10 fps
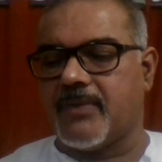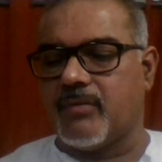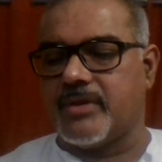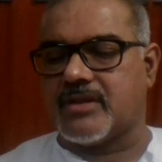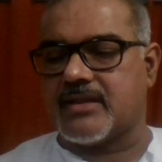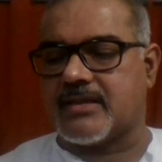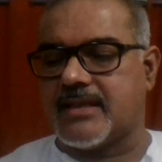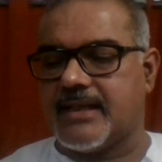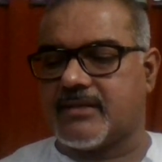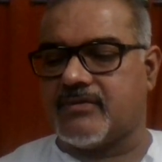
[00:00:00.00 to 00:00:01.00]
which is
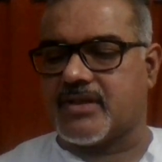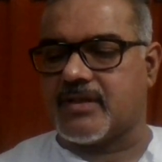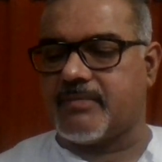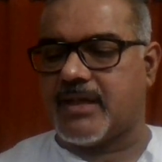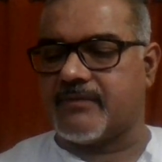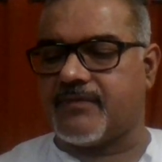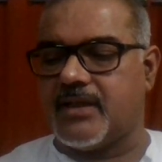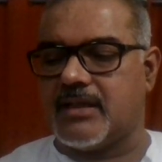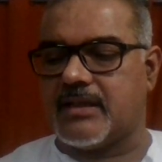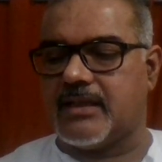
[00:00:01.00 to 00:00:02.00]
that Richard
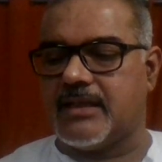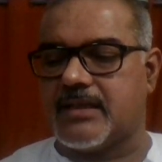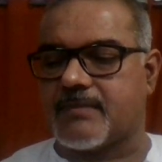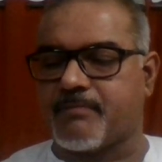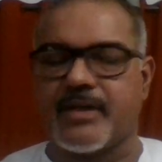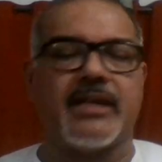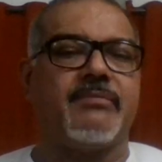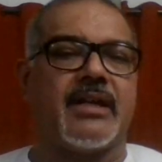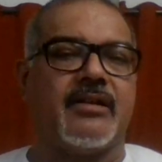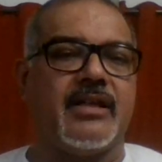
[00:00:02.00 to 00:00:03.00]
Barnfield is
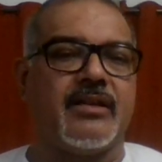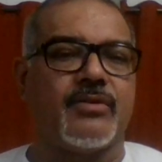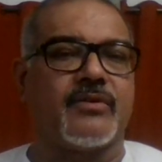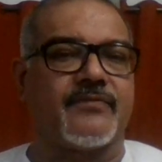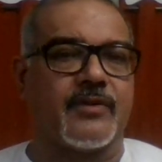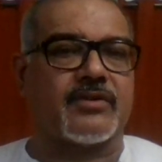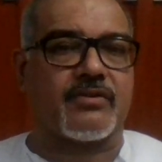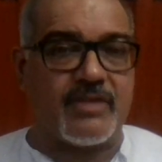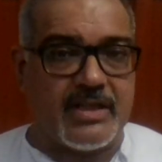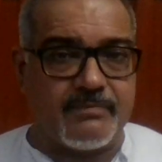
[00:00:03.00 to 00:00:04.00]
primarily known for three